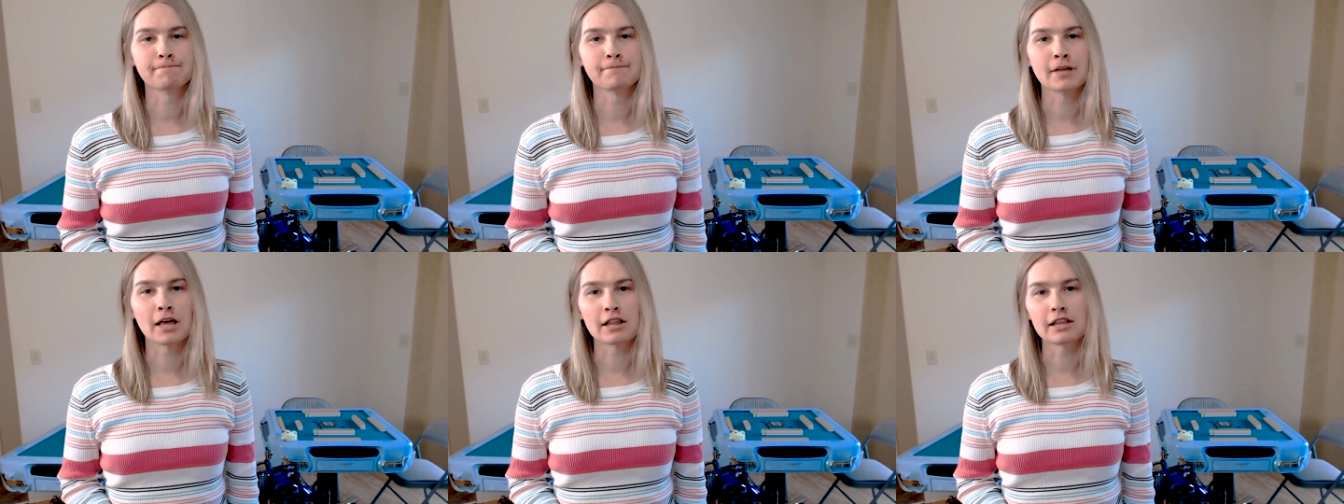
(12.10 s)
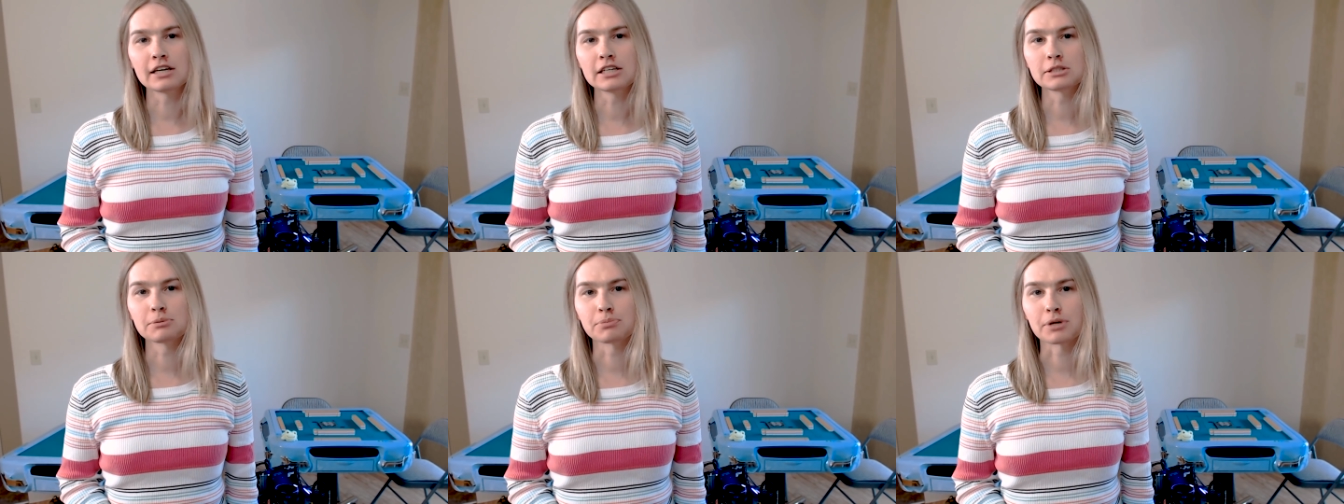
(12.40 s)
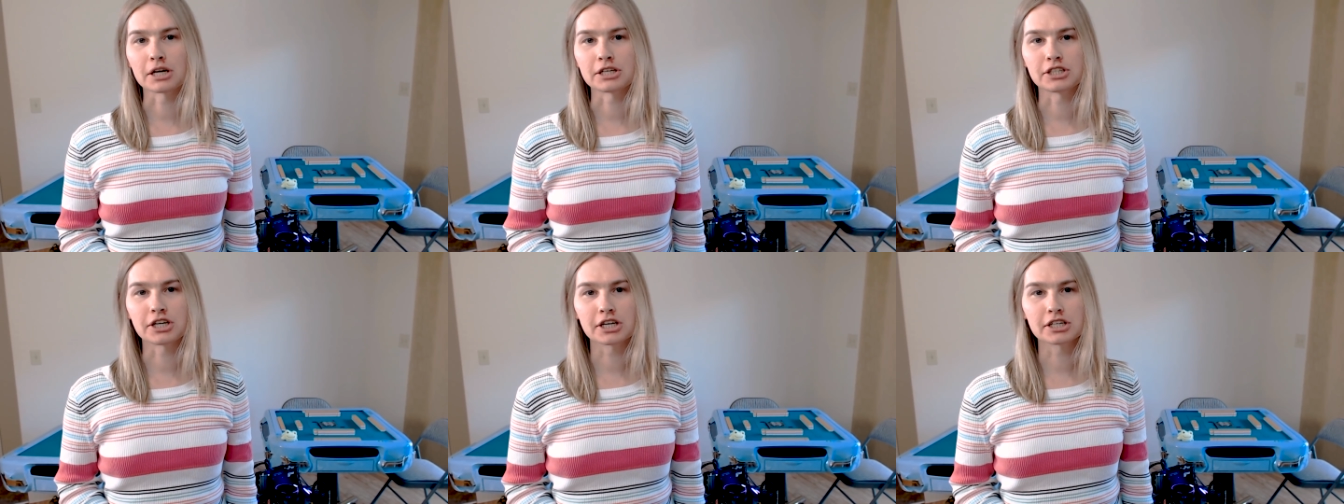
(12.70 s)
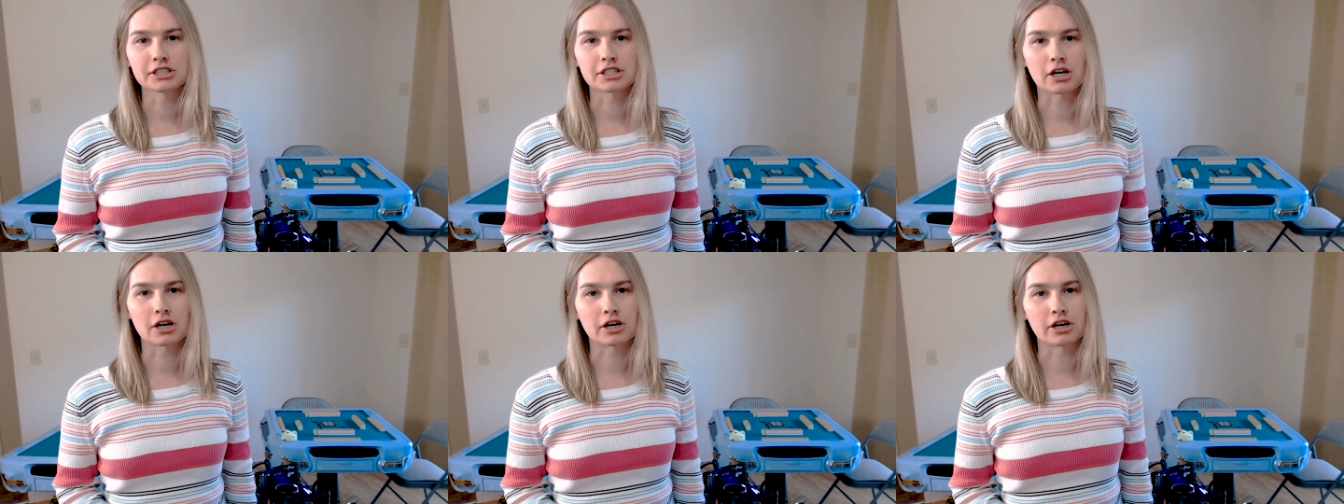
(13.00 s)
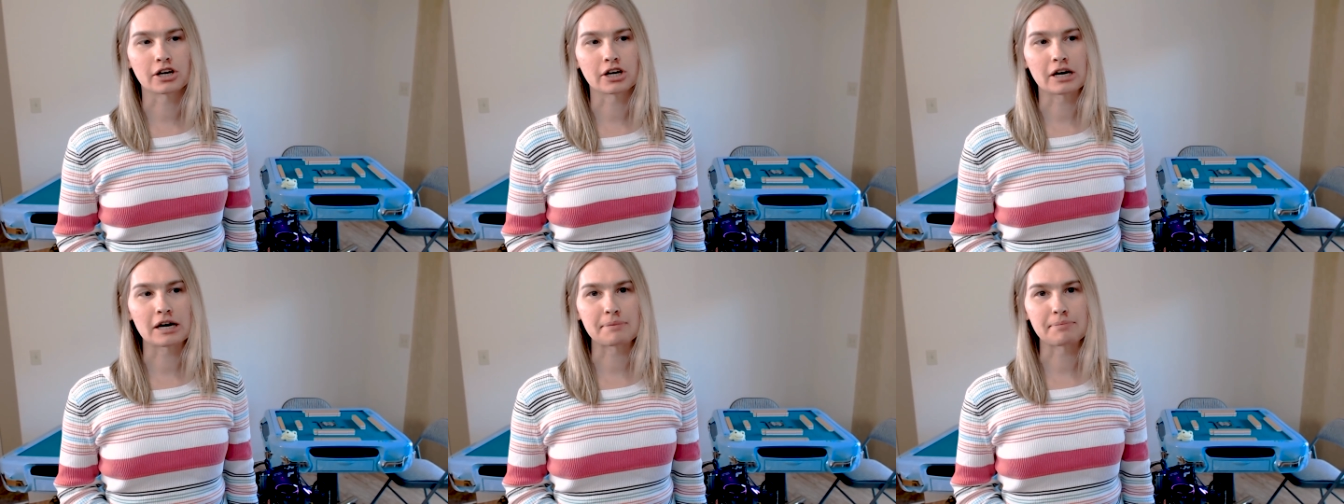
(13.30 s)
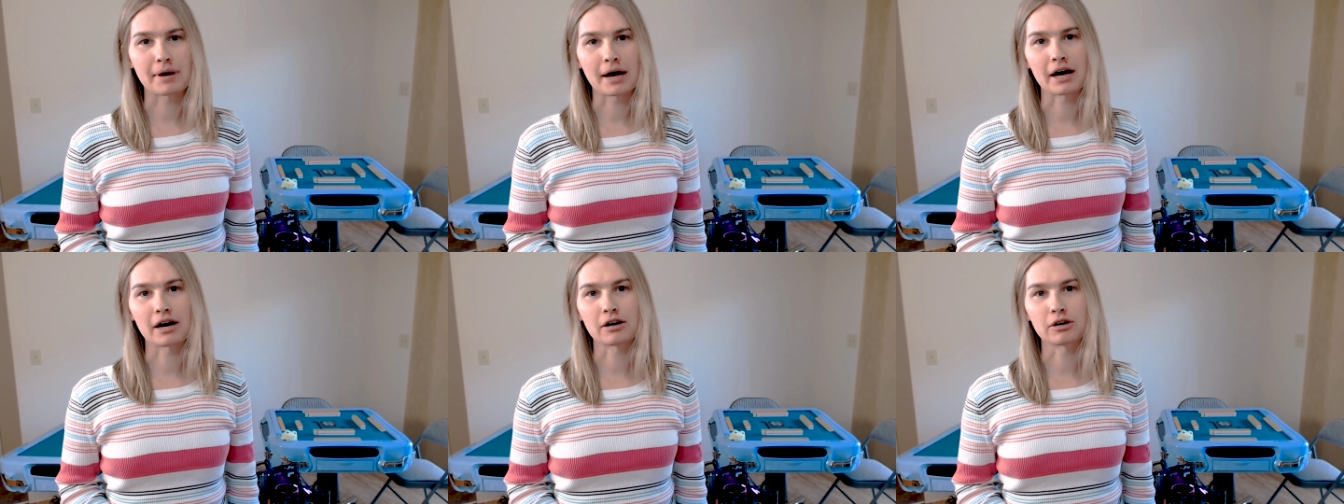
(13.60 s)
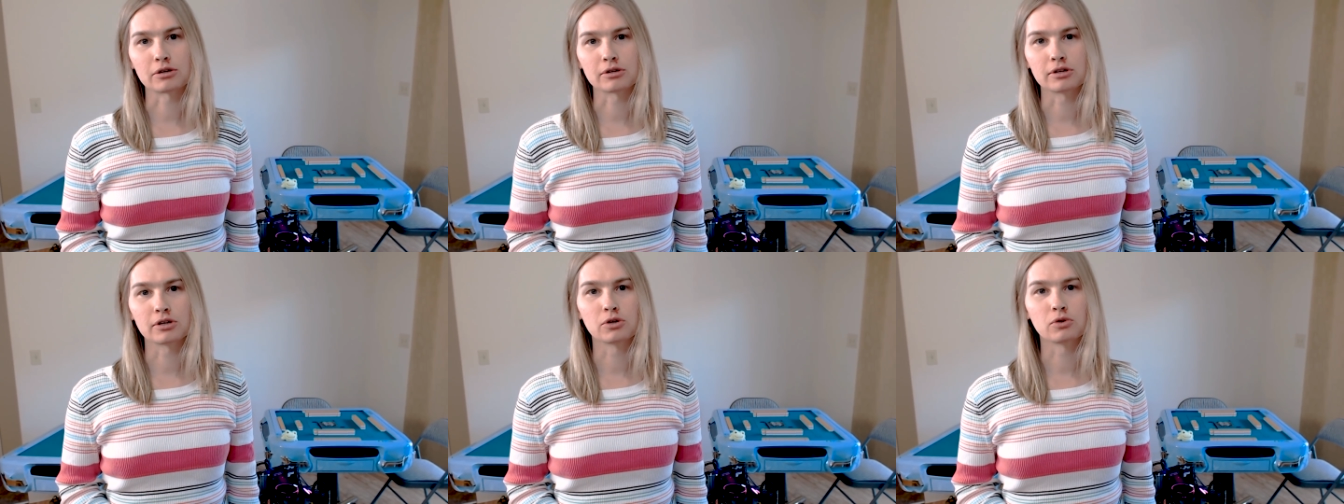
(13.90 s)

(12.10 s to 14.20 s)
These projects are about